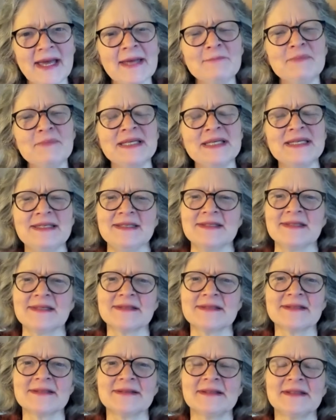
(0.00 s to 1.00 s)
and
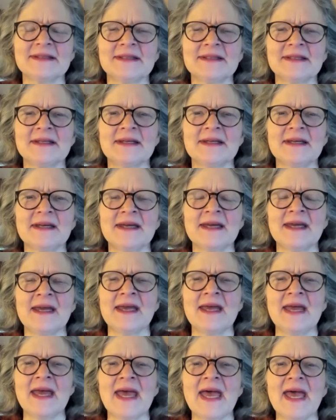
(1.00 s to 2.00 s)
peace.
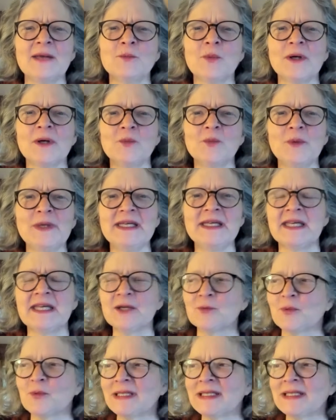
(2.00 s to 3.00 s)
And when we can